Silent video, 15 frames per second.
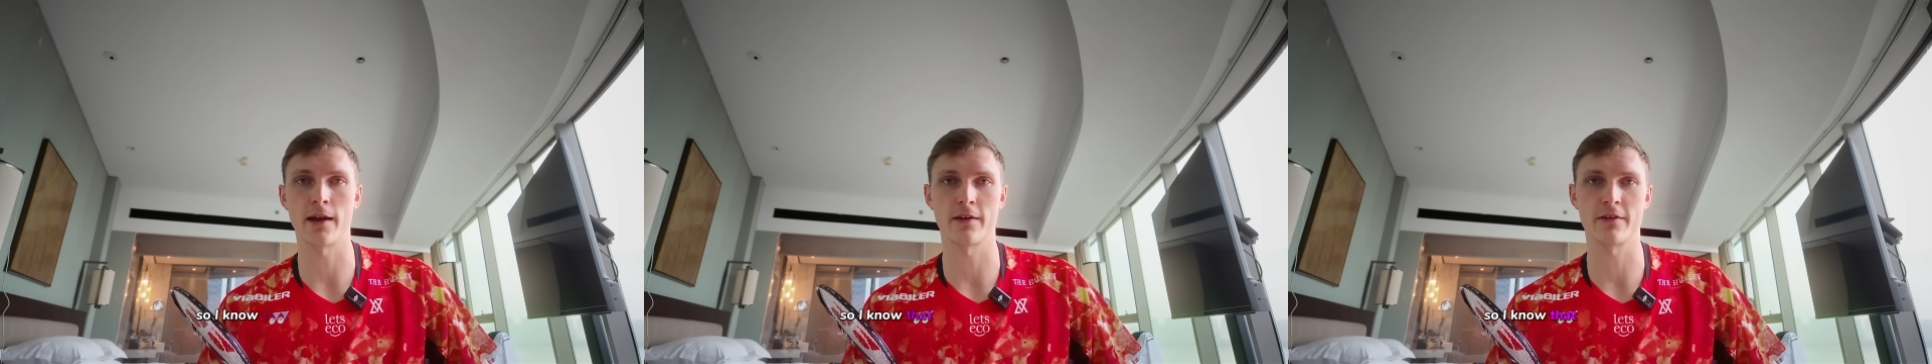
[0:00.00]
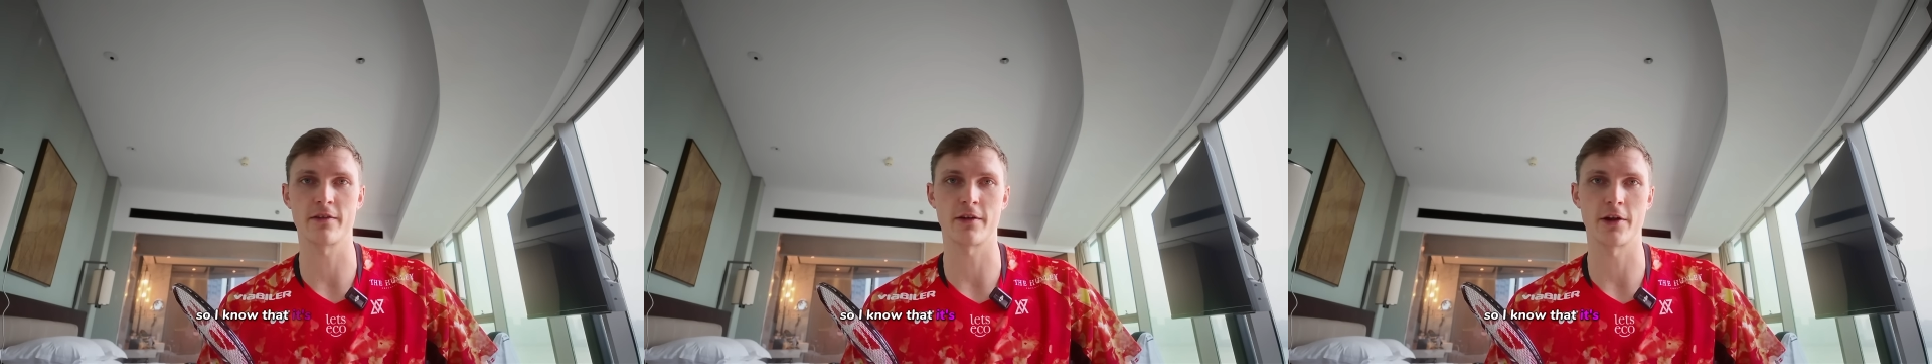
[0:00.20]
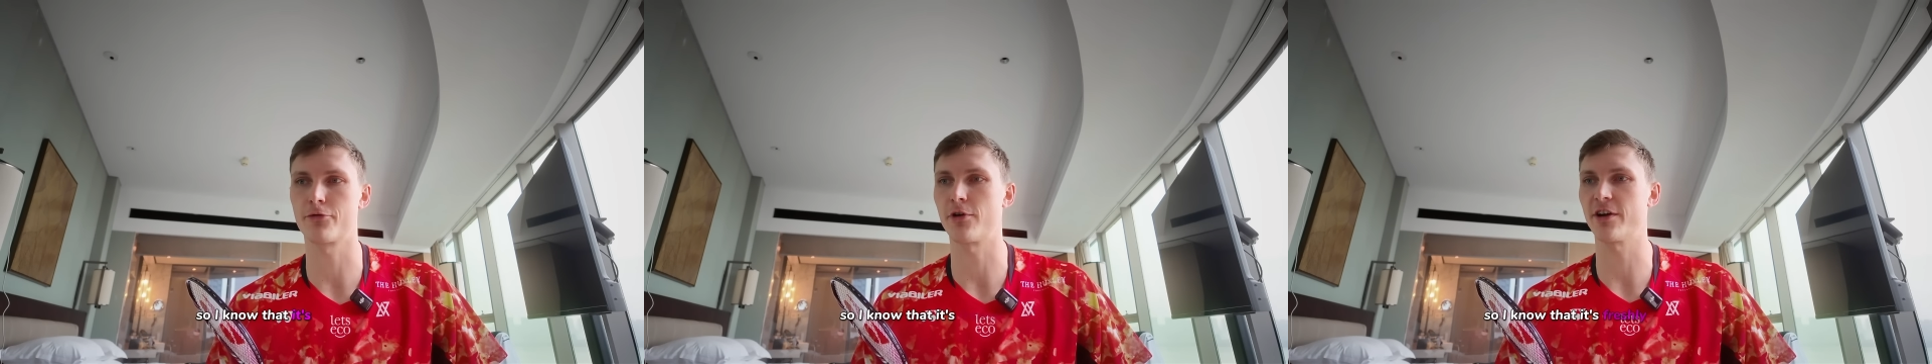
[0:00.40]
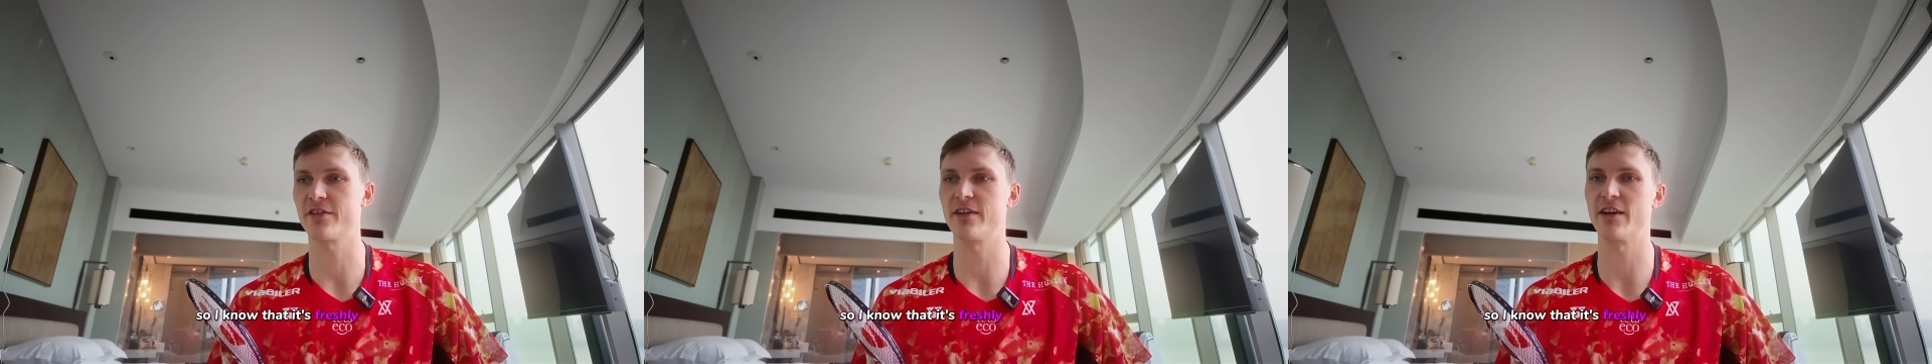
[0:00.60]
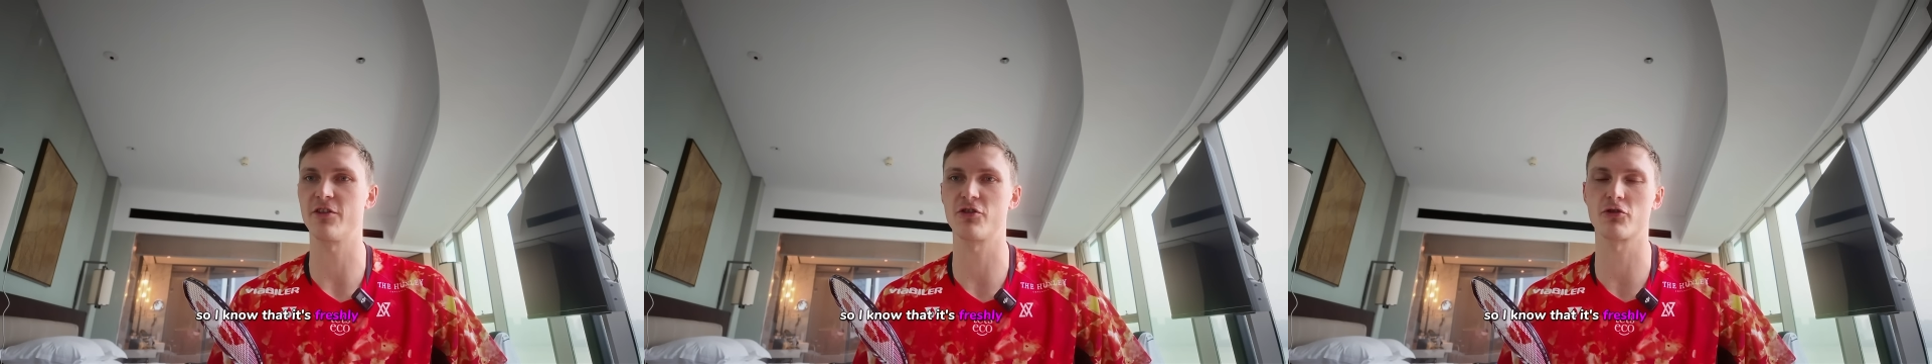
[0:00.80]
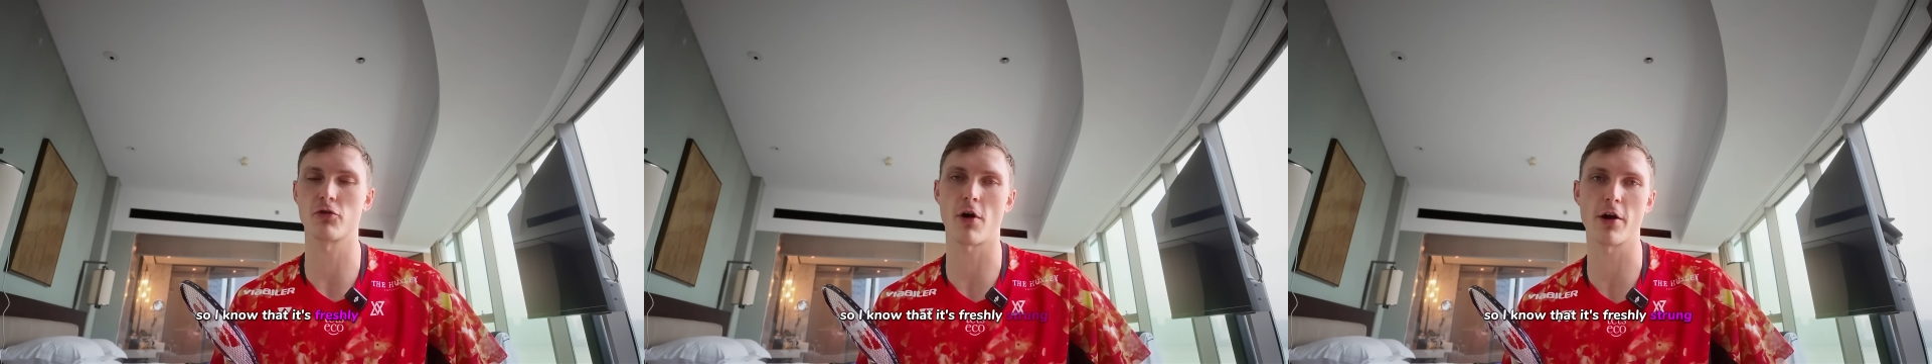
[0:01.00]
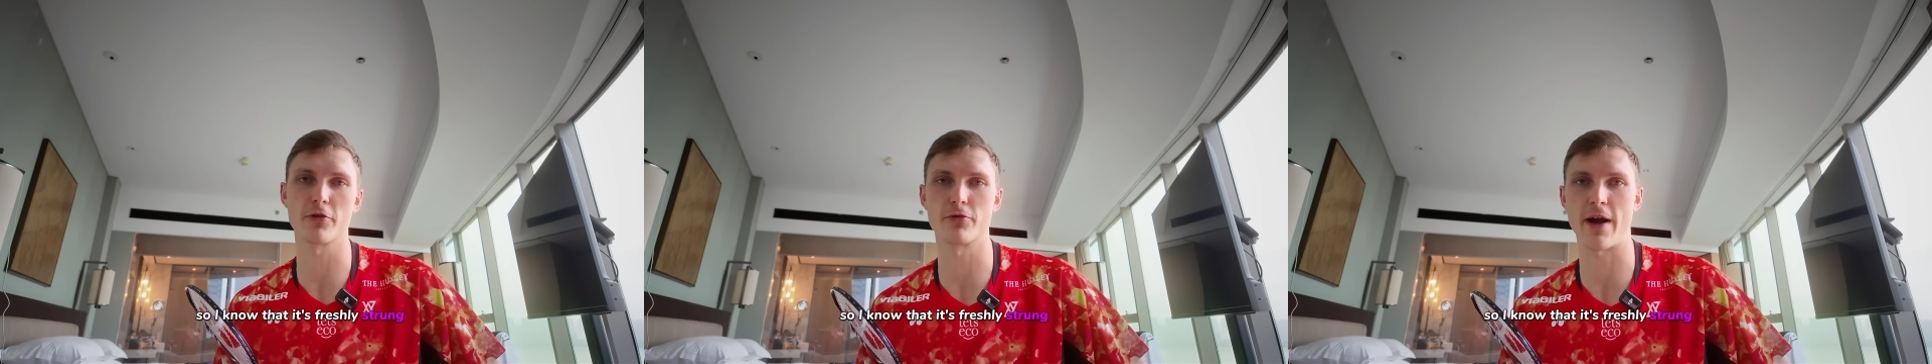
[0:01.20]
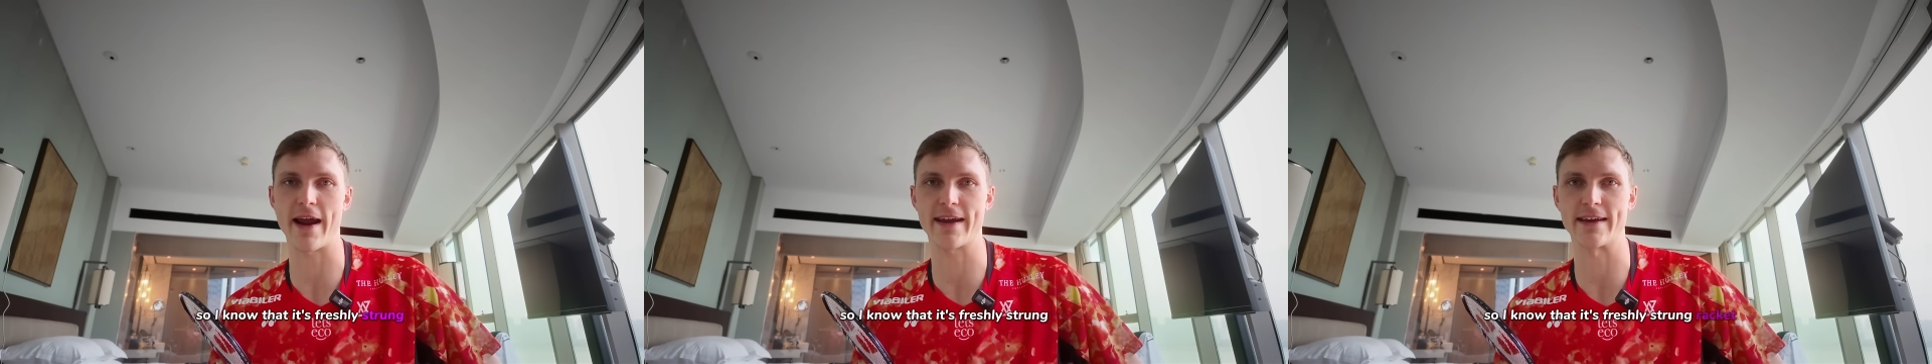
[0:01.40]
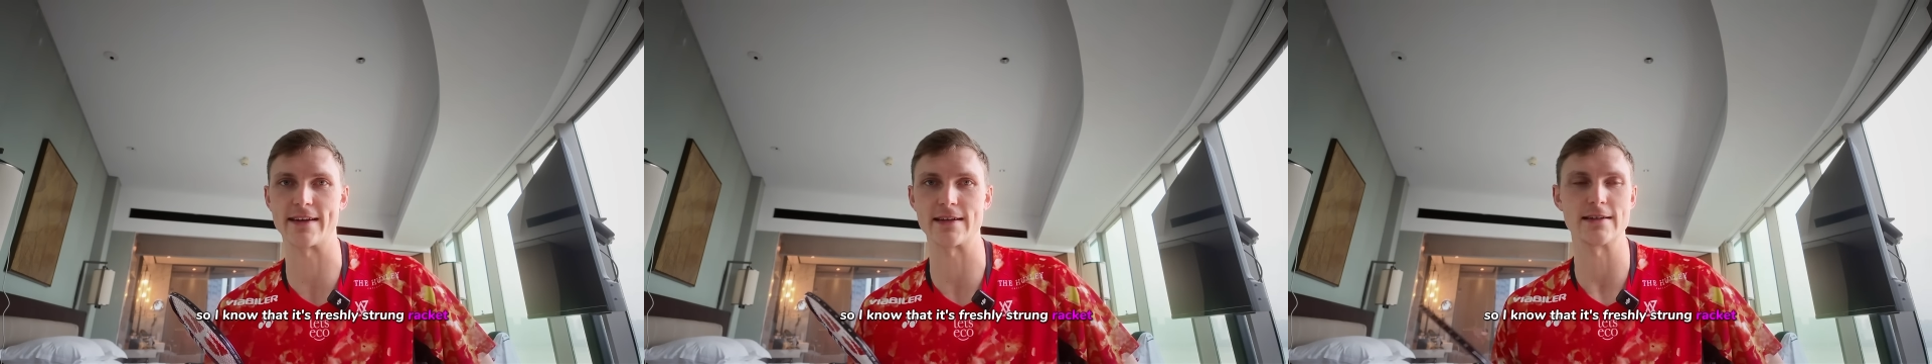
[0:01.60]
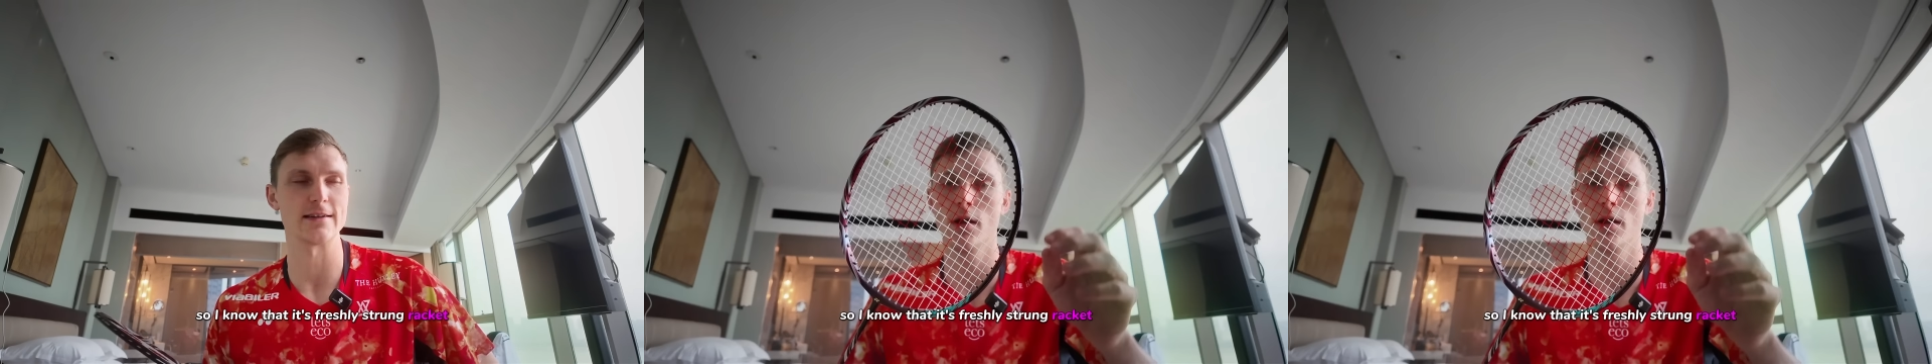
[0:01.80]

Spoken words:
it's freshly strung racket.